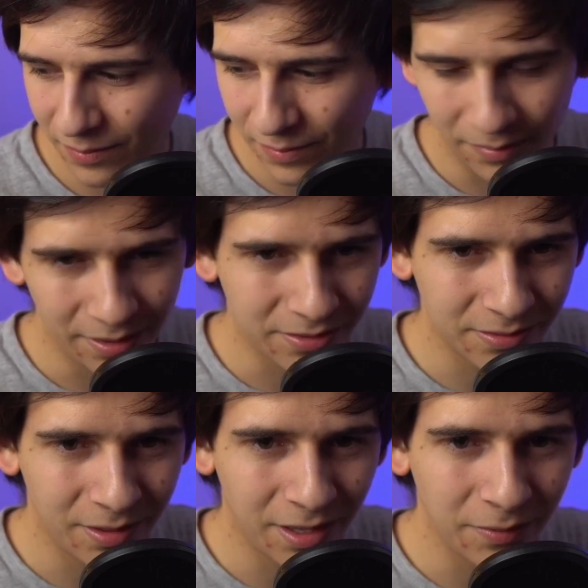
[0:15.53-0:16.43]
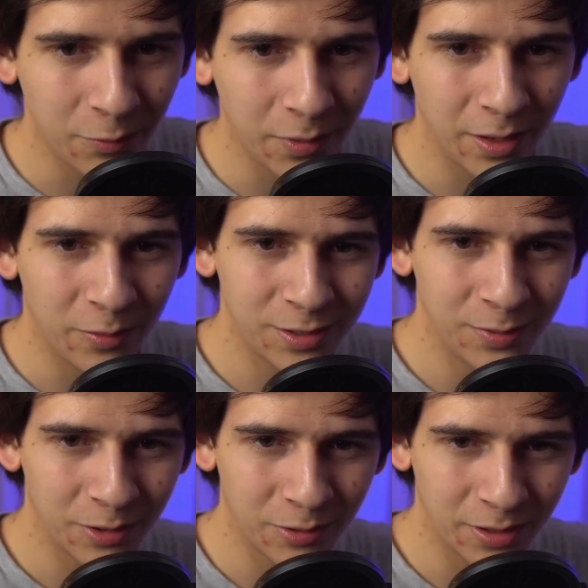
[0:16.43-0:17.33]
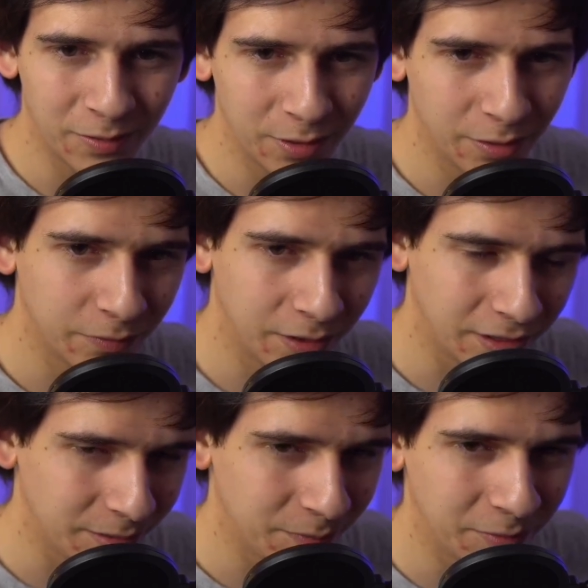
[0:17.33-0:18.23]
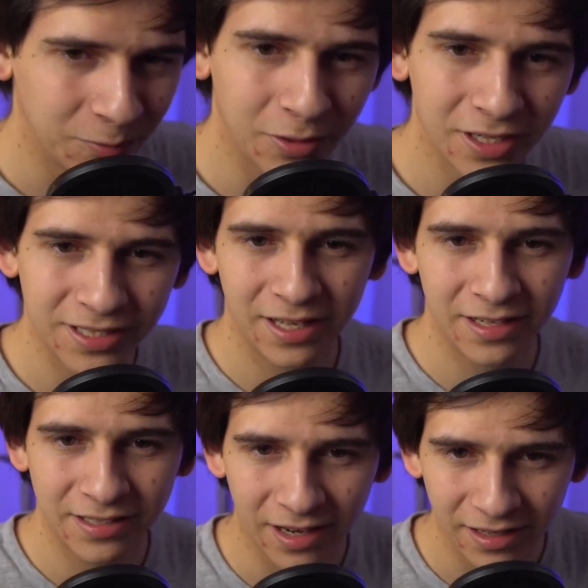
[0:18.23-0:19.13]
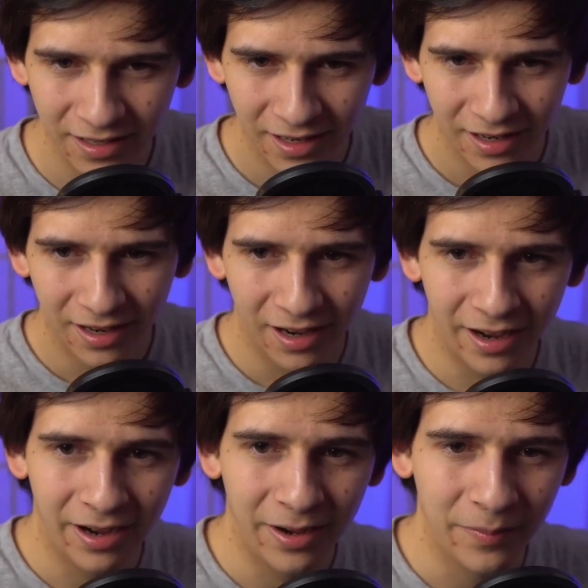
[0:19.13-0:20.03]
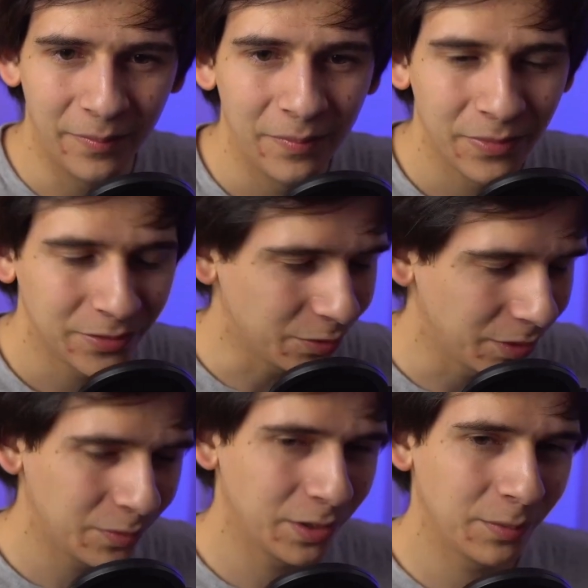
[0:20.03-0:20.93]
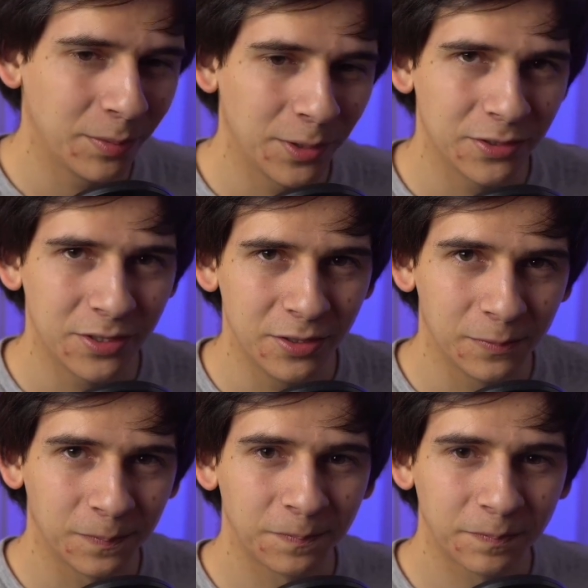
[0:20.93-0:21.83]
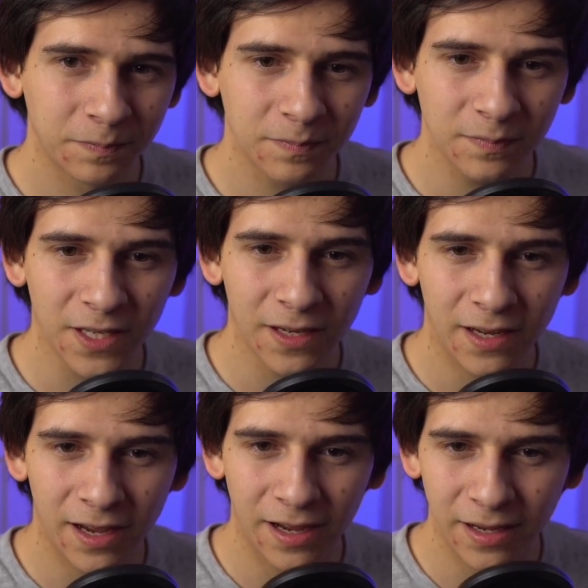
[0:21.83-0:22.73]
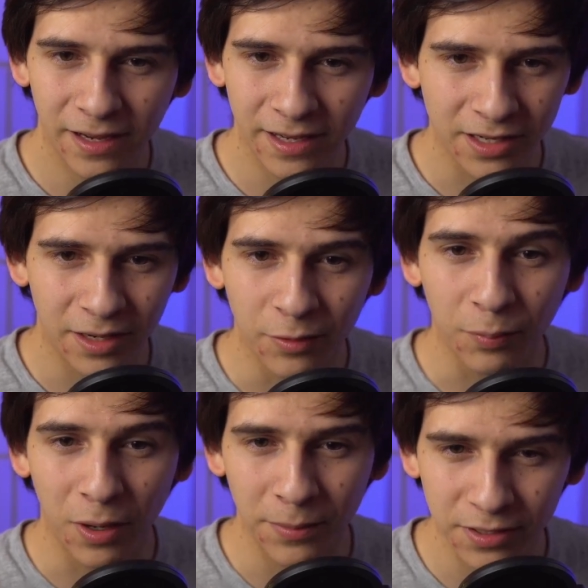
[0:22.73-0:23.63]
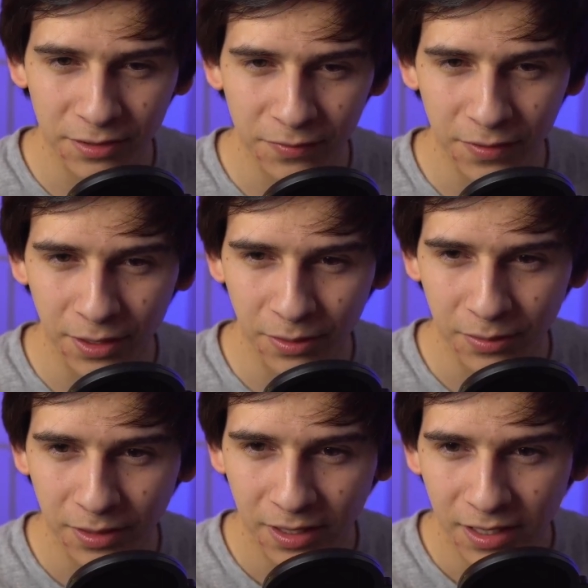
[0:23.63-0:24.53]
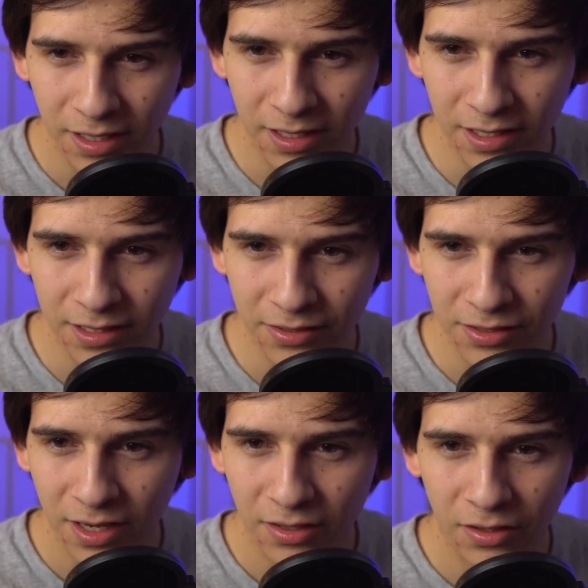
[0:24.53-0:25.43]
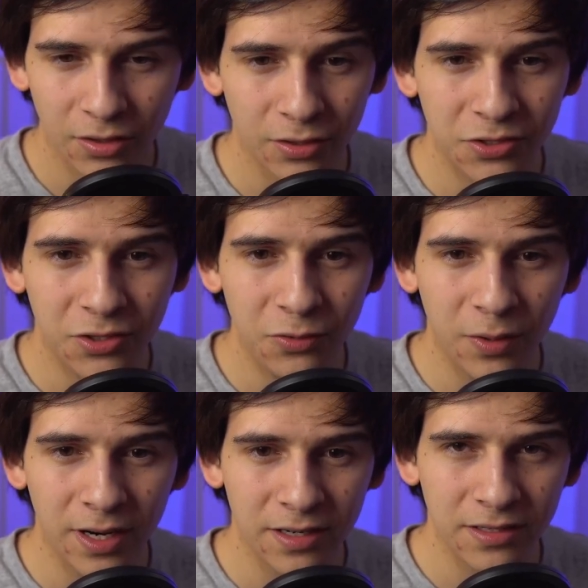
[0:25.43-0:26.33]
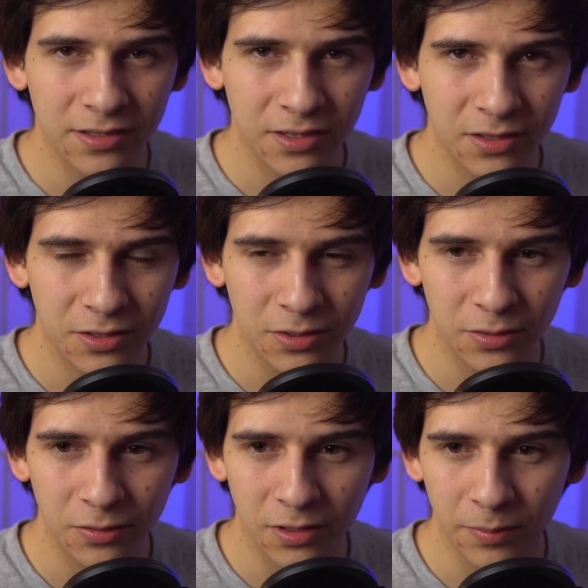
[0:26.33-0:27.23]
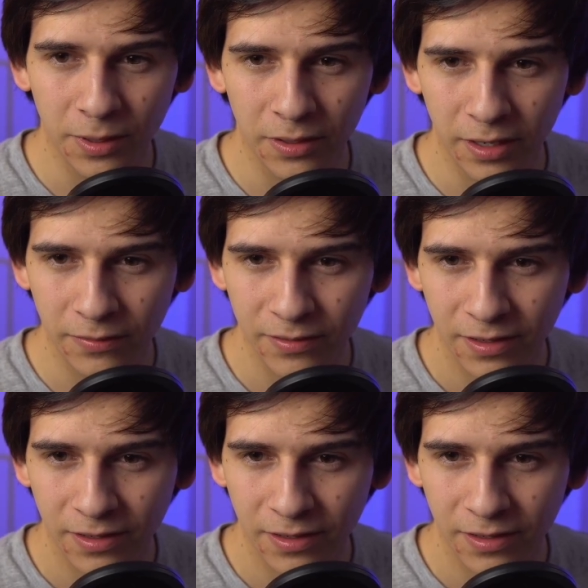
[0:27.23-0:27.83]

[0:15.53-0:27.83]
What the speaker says: It's not even when I want to be recording a video, frankly, but we'll get to that in a second. So, what I want to propose to you, as kind of the premise of this video, is that there are two ways to think about life.